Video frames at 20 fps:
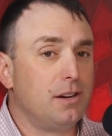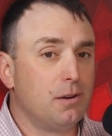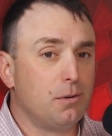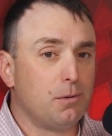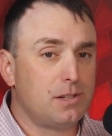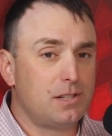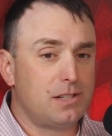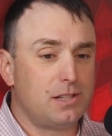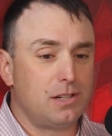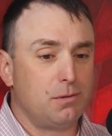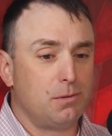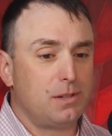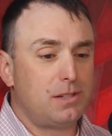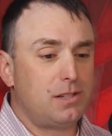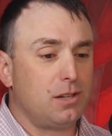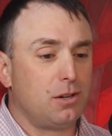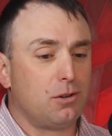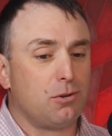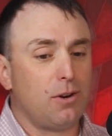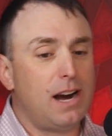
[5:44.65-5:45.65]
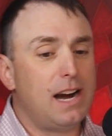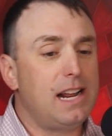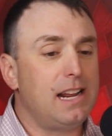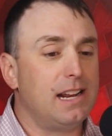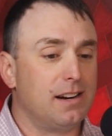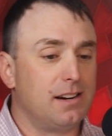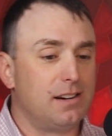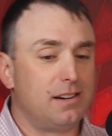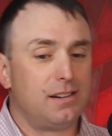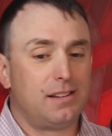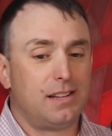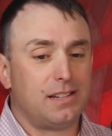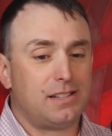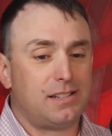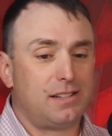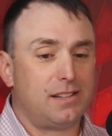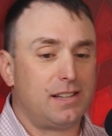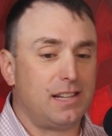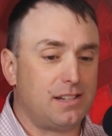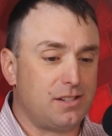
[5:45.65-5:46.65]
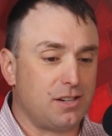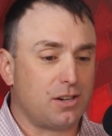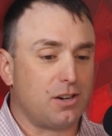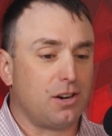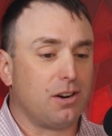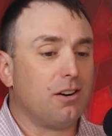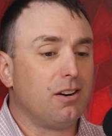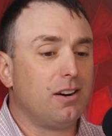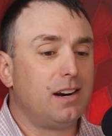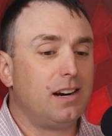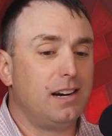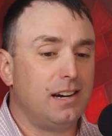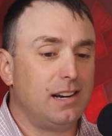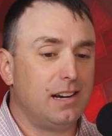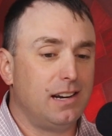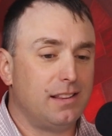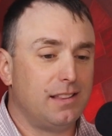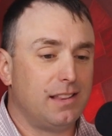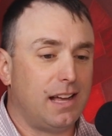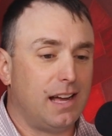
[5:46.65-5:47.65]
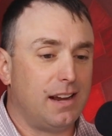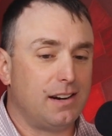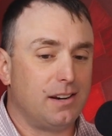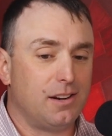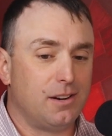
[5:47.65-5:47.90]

You know, what's the what's the gradient that's that's occurring in that?